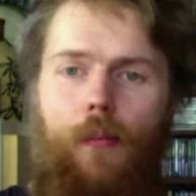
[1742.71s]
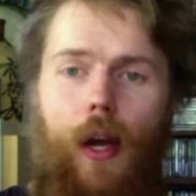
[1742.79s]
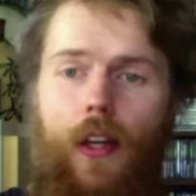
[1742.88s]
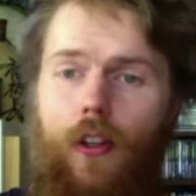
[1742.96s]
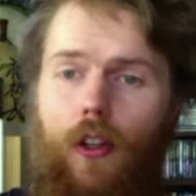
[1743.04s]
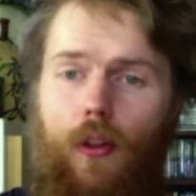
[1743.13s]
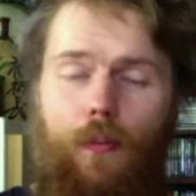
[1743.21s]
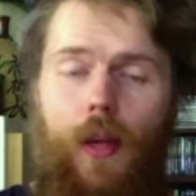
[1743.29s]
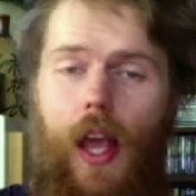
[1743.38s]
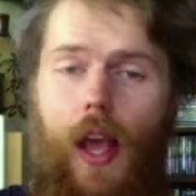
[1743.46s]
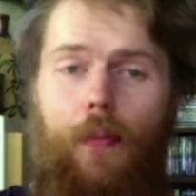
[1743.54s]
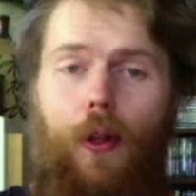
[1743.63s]
might not
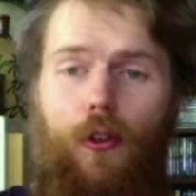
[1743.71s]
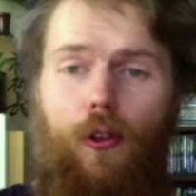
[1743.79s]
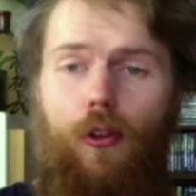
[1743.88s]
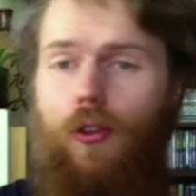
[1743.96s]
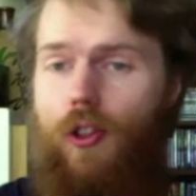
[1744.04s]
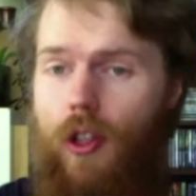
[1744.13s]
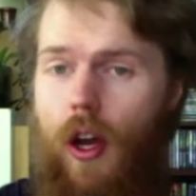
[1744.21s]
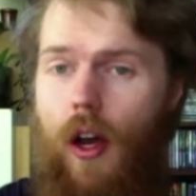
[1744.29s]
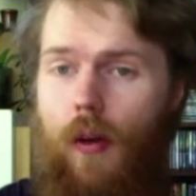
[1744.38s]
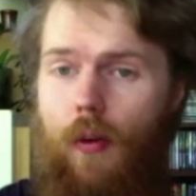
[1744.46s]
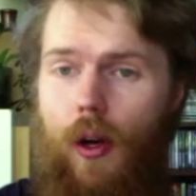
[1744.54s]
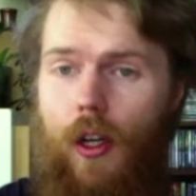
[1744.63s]
be able to do
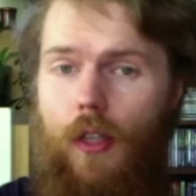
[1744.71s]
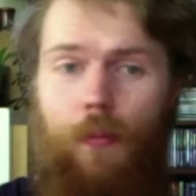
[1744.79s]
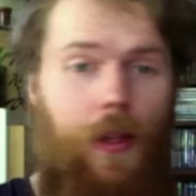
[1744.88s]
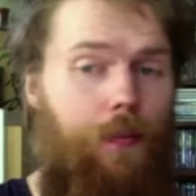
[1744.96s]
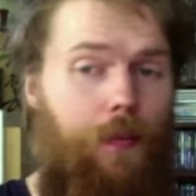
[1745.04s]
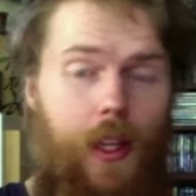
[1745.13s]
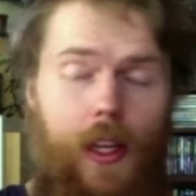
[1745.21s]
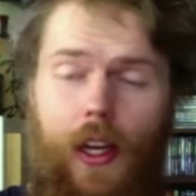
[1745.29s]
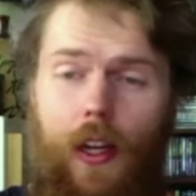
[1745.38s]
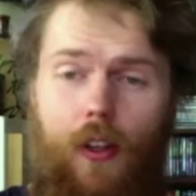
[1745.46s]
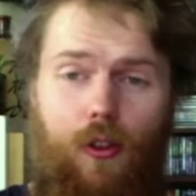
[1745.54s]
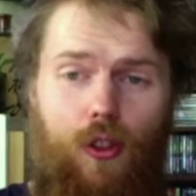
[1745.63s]
Star Wars, but he
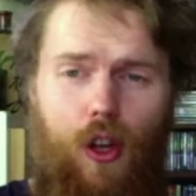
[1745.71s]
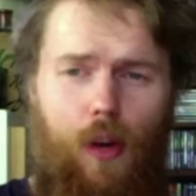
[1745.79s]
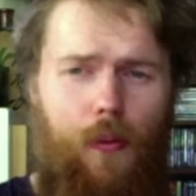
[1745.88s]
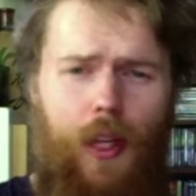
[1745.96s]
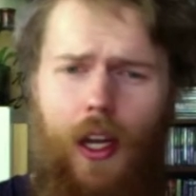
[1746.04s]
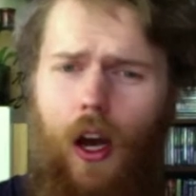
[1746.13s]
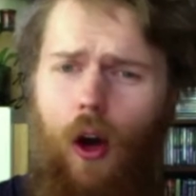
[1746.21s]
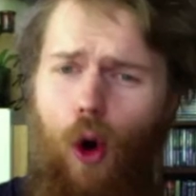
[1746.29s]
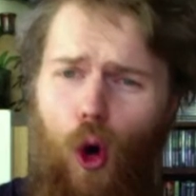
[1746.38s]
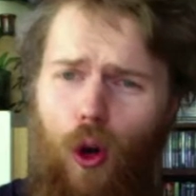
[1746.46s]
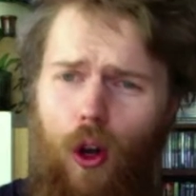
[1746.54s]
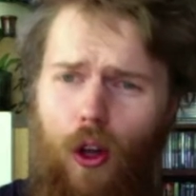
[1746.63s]
can do something a
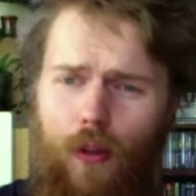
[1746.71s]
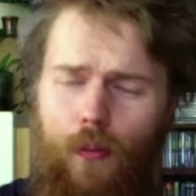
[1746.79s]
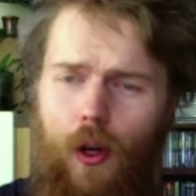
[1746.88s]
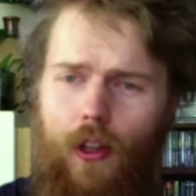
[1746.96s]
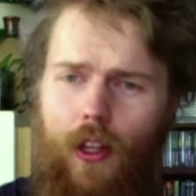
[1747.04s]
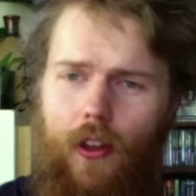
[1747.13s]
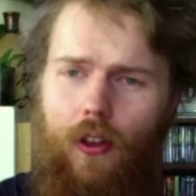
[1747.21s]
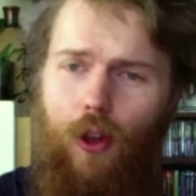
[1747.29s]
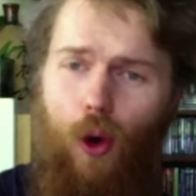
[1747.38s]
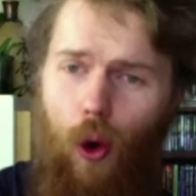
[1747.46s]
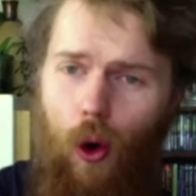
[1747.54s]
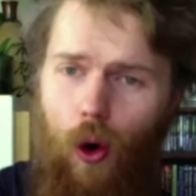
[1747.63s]
whole lot more than
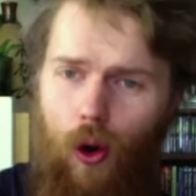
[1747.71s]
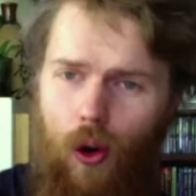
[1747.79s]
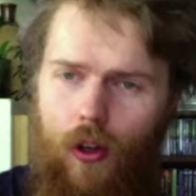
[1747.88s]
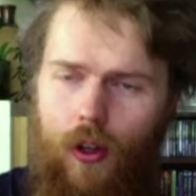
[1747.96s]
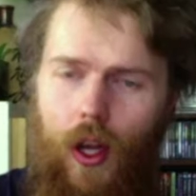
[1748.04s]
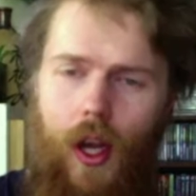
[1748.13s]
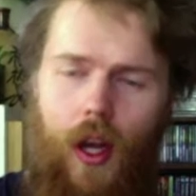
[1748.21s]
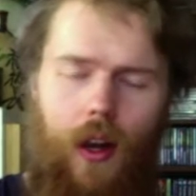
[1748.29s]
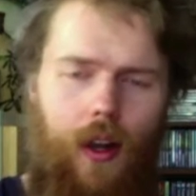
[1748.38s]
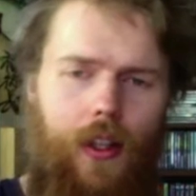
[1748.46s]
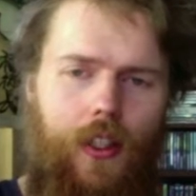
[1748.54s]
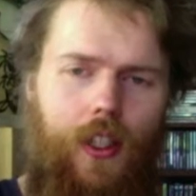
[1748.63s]
talk.
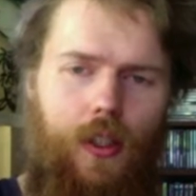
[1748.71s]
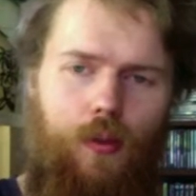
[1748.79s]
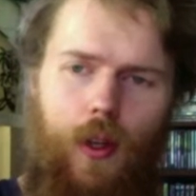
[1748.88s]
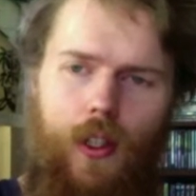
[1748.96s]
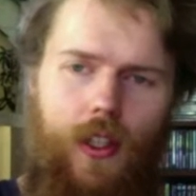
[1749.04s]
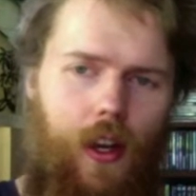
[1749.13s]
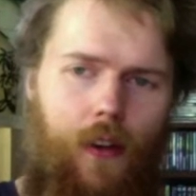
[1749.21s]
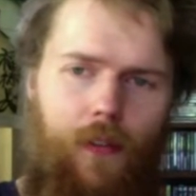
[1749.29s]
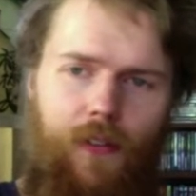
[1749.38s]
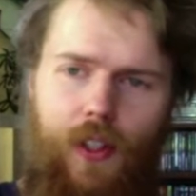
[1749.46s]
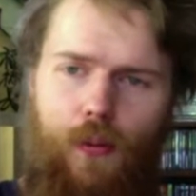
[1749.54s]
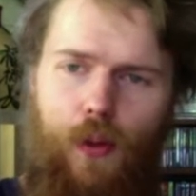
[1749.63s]
Like, just watch any
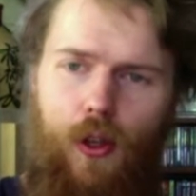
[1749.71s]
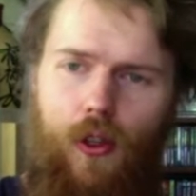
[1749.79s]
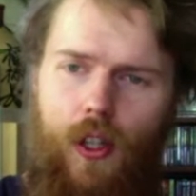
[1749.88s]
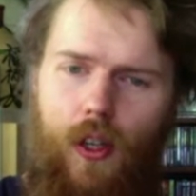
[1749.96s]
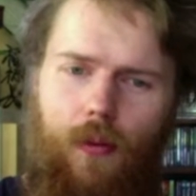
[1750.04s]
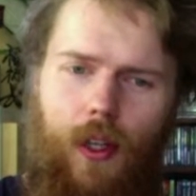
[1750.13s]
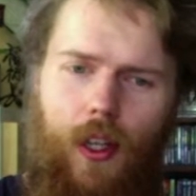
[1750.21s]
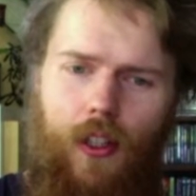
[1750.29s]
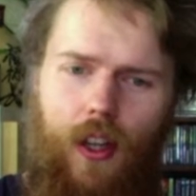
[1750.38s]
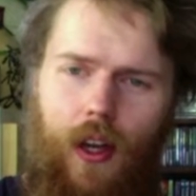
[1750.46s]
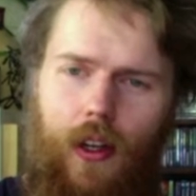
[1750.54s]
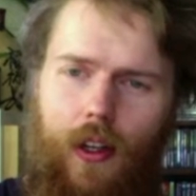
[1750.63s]
of his music
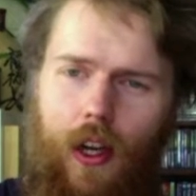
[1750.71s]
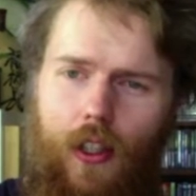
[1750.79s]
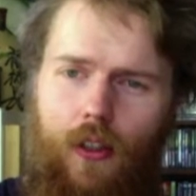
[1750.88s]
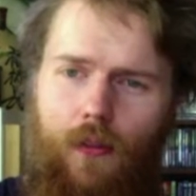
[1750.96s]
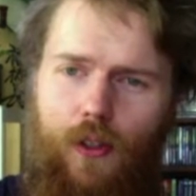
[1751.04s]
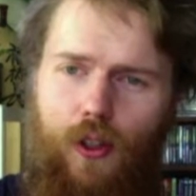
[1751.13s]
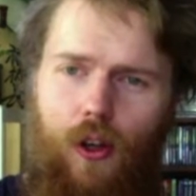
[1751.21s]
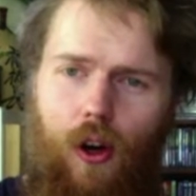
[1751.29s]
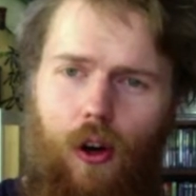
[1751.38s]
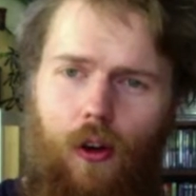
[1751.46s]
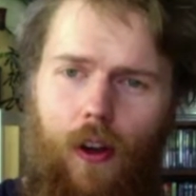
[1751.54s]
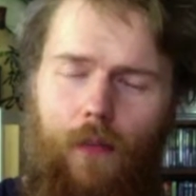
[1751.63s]
videos, like Knights of
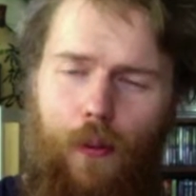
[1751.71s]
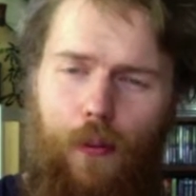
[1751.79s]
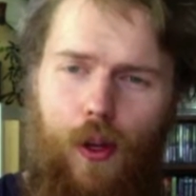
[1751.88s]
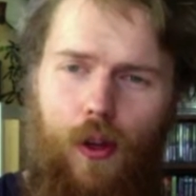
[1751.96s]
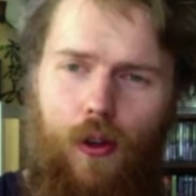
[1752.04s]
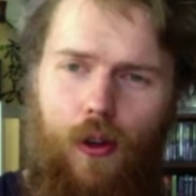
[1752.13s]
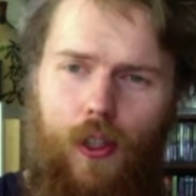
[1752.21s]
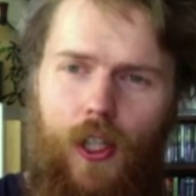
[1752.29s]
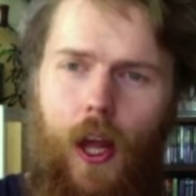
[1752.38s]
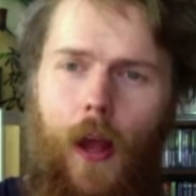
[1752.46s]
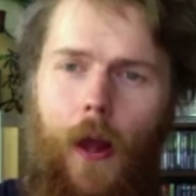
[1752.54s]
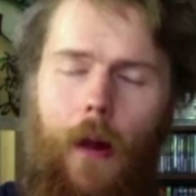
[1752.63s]
Sidonia from Muse.